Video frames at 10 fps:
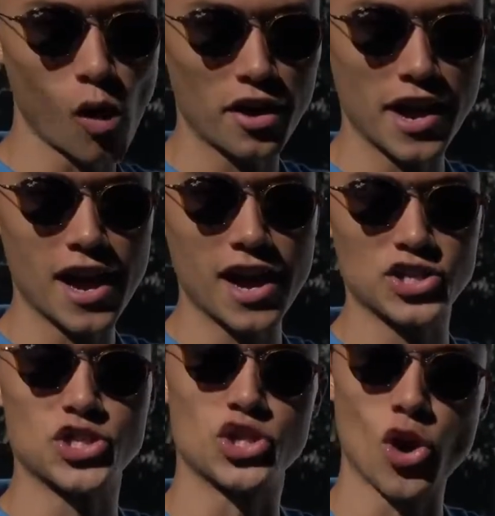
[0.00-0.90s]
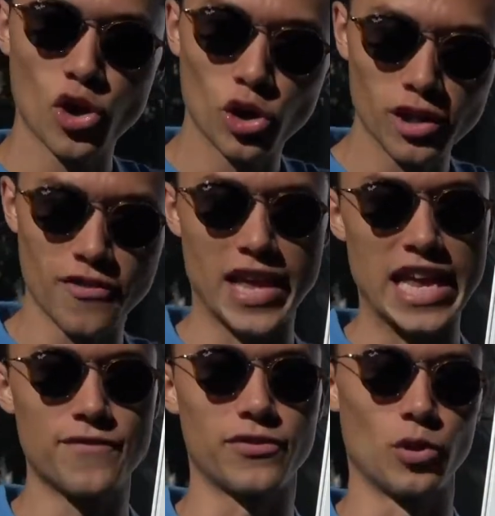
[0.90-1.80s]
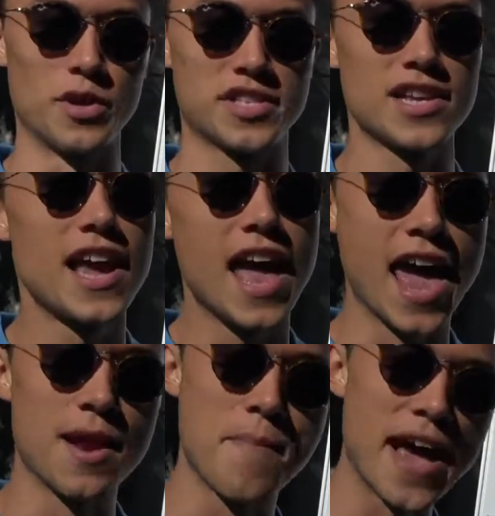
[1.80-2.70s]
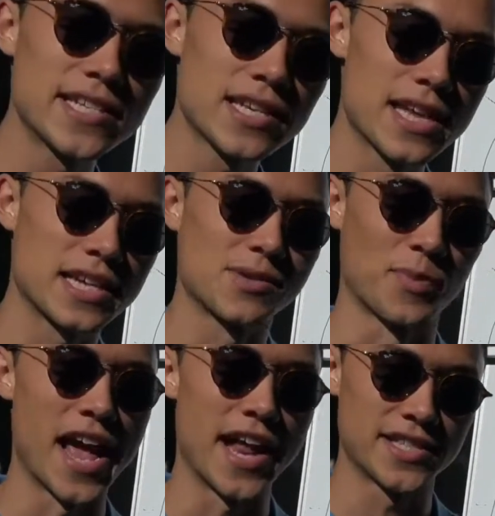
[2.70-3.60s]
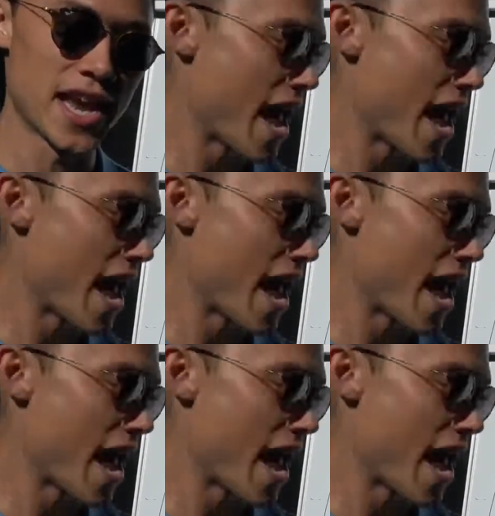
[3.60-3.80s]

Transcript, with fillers: Warrior Circle of Influence, and it basically explains